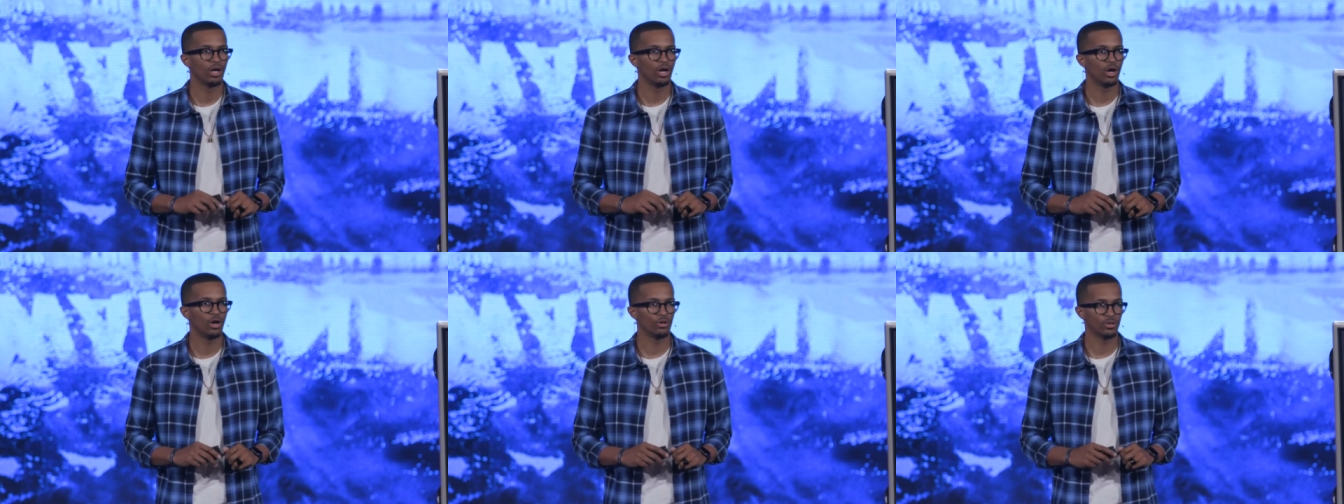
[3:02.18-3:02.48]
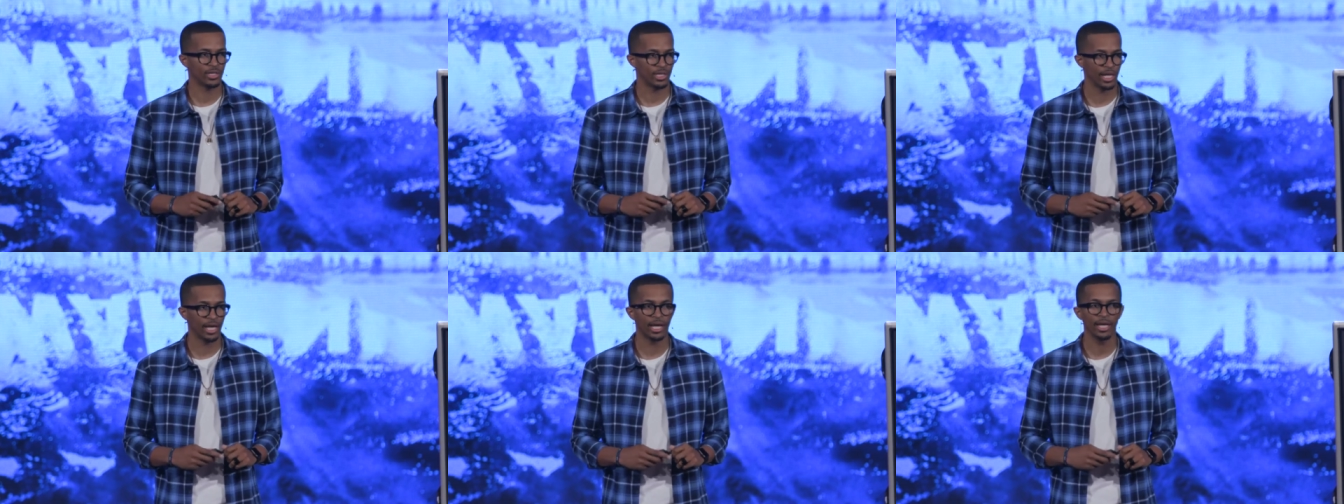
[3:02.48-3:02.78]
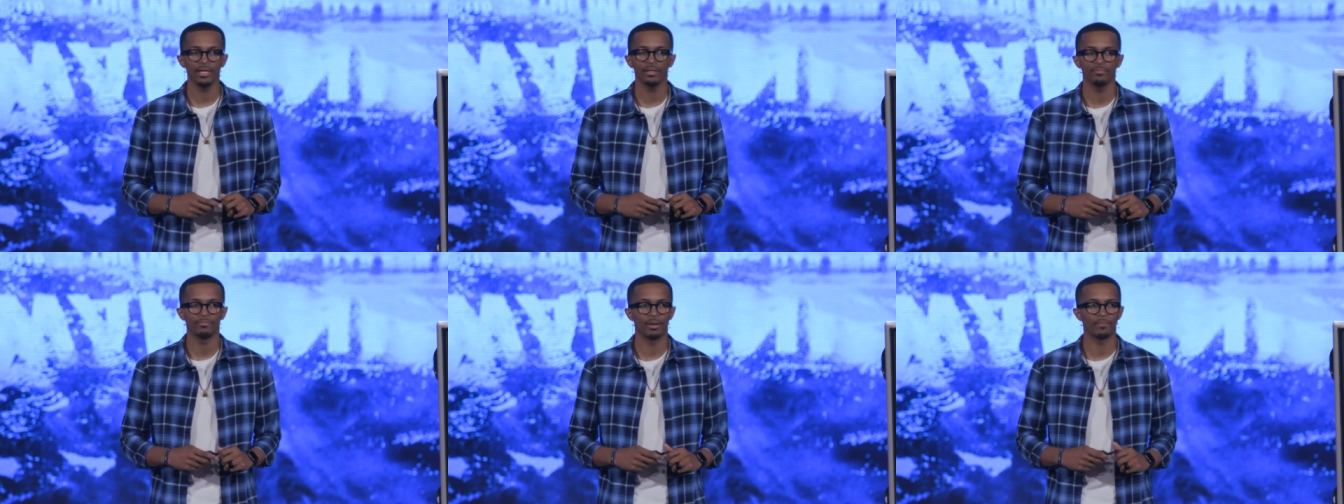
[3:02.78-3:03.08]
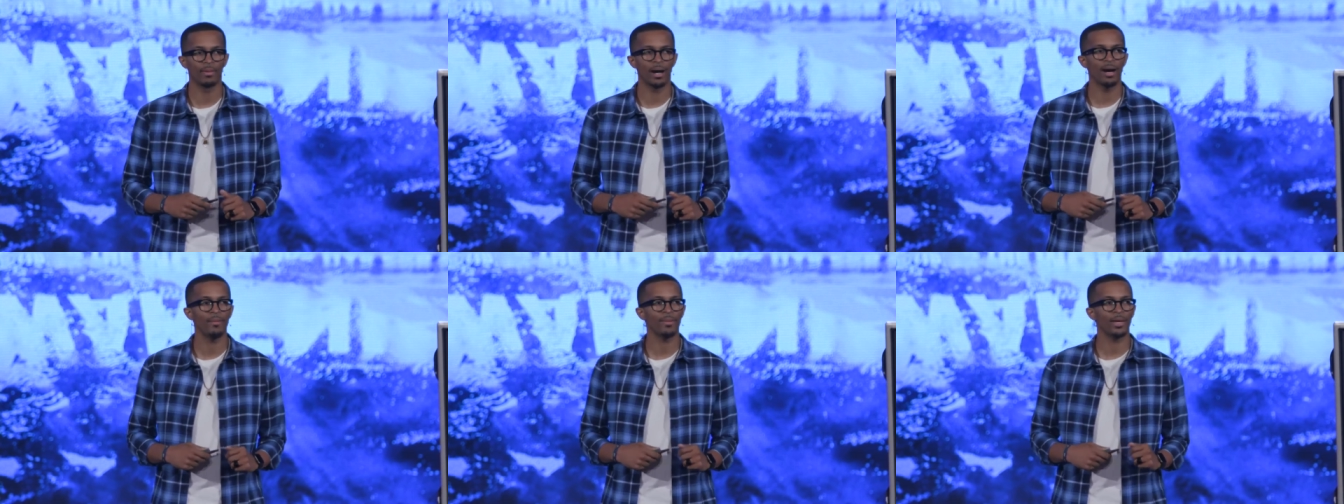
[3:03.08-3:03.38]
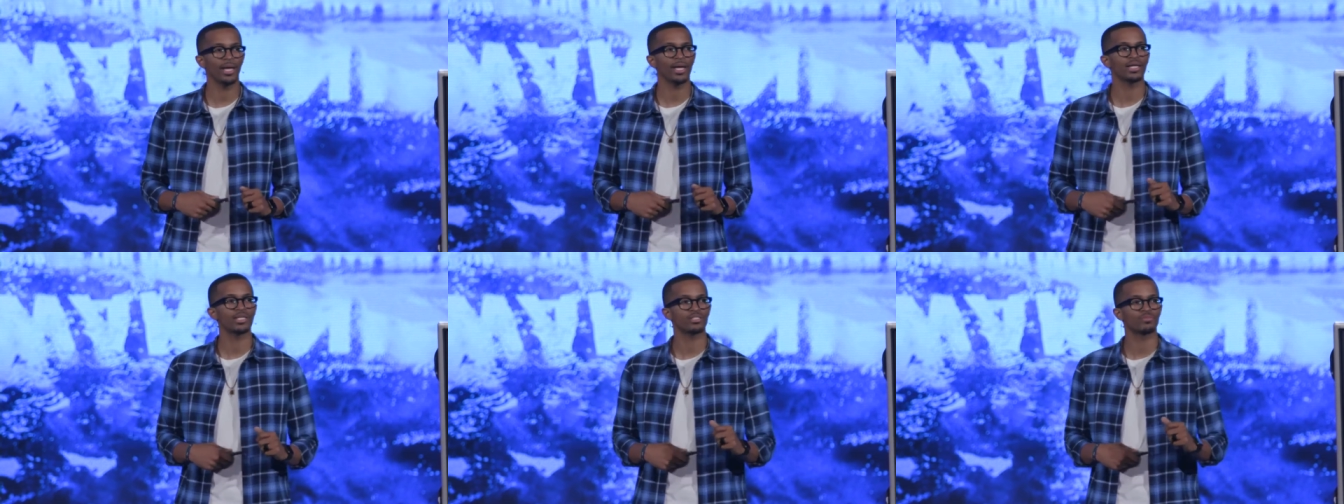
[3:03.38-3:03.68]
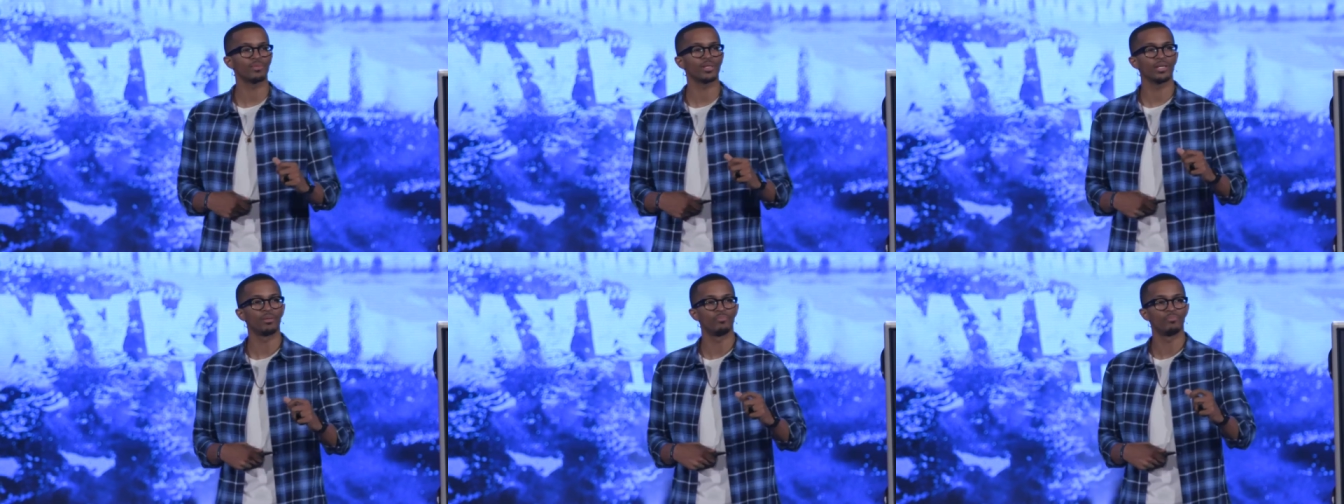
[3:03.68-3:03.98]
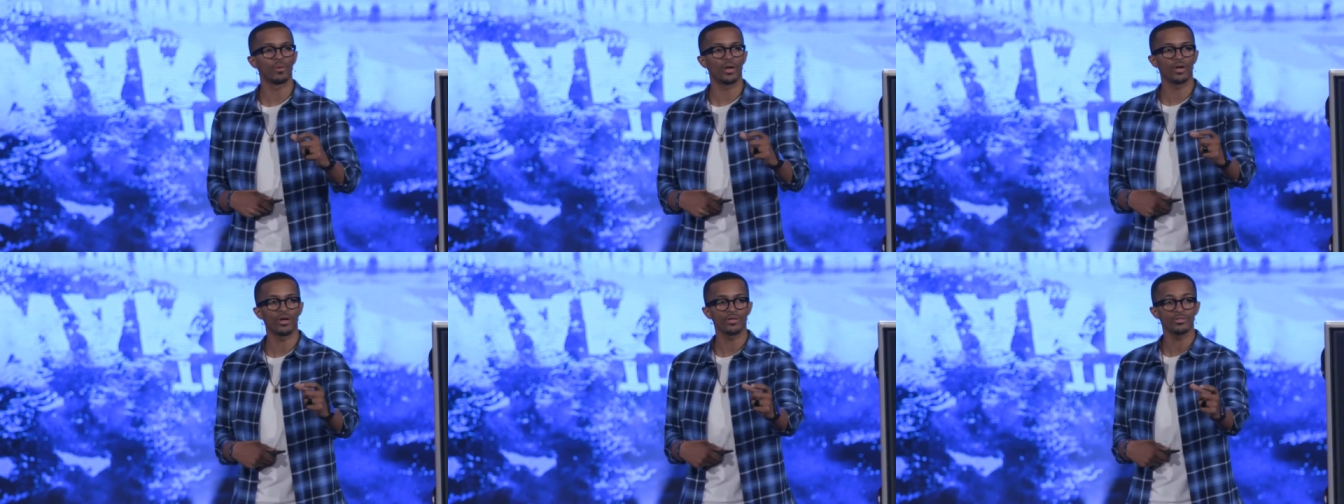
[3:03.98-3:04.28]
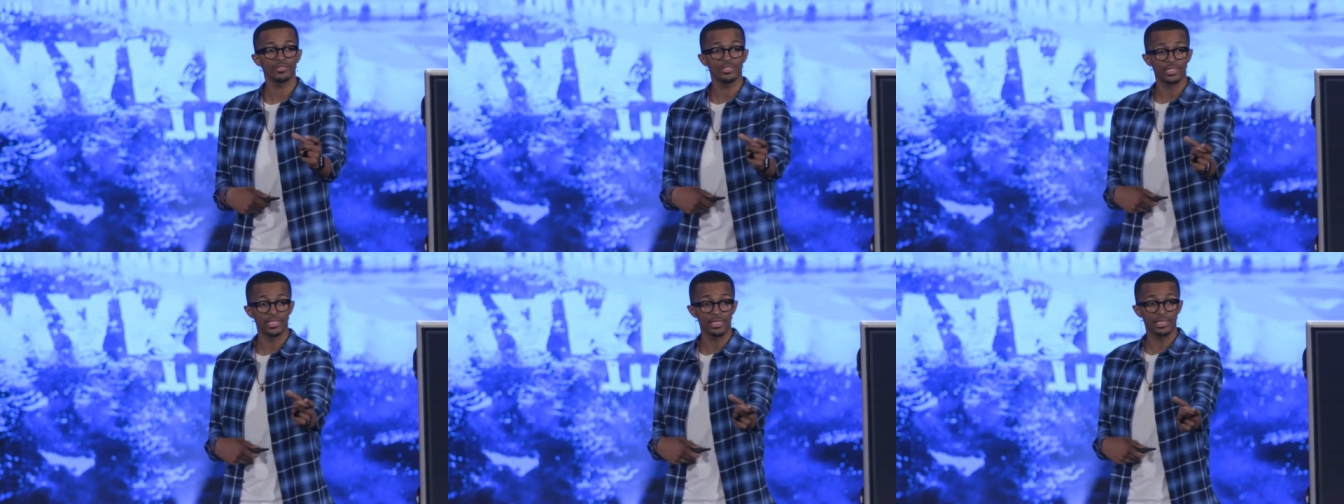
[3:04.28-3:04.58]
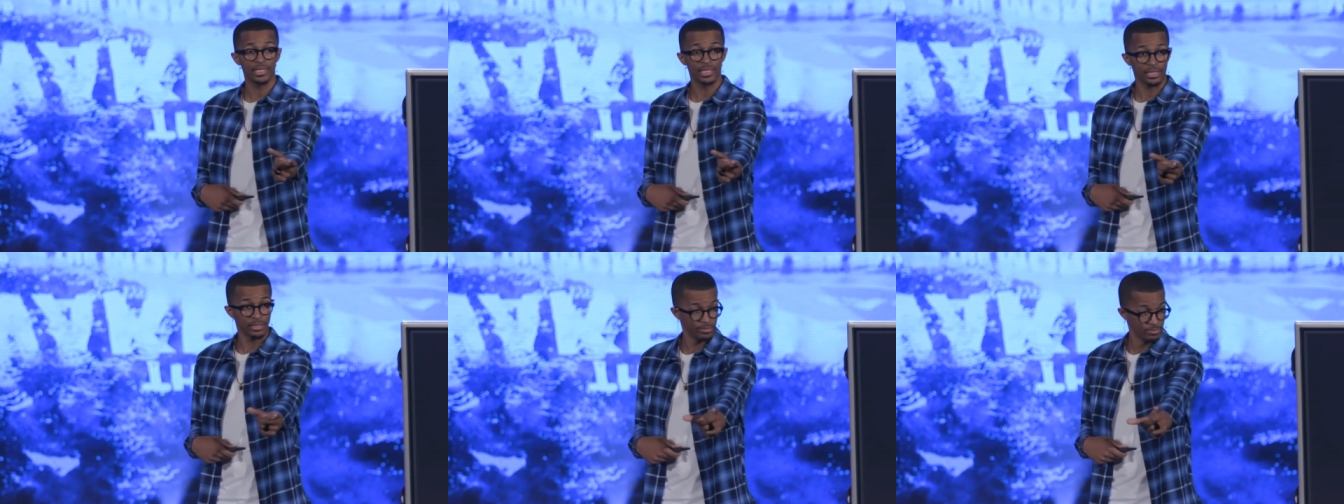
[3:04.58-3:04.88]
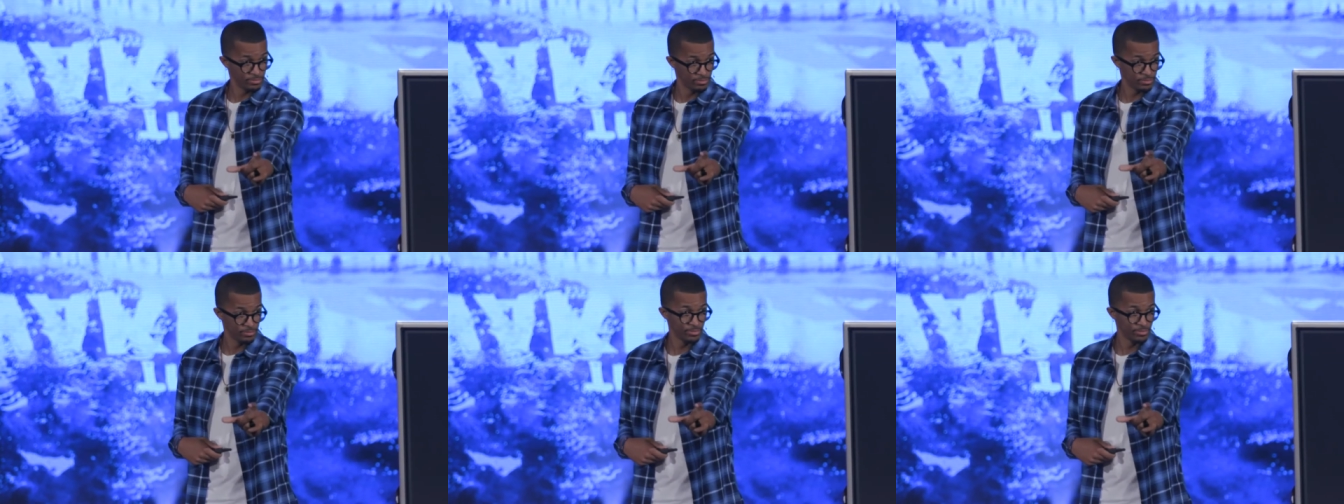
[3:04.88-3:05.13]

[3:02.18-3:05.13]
Okay. My mom hands me a burned CD